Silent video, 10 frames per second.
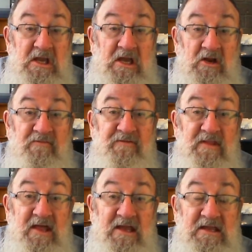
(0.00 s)
And
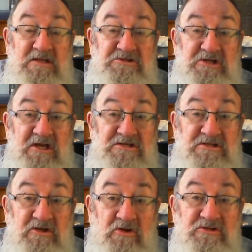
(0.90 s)
often they change
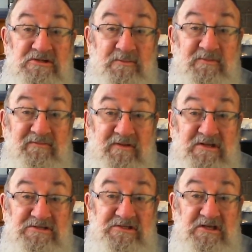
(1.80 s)
the concept of
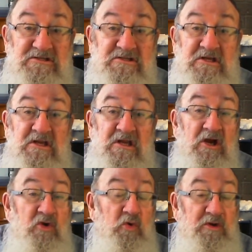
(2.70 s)
these things
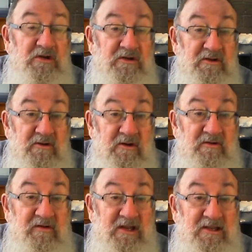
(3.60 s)
according to their
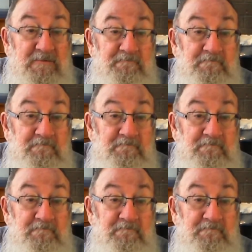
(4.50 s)
own thinking.